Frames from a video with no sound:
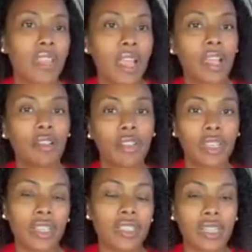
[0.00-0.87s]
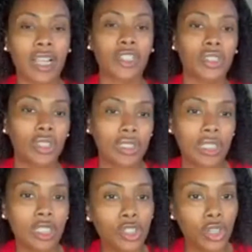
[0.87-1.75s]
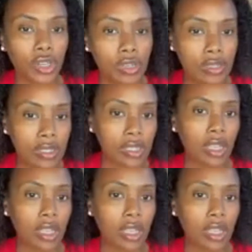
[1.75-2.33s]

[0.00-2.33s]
be hiring international teachers?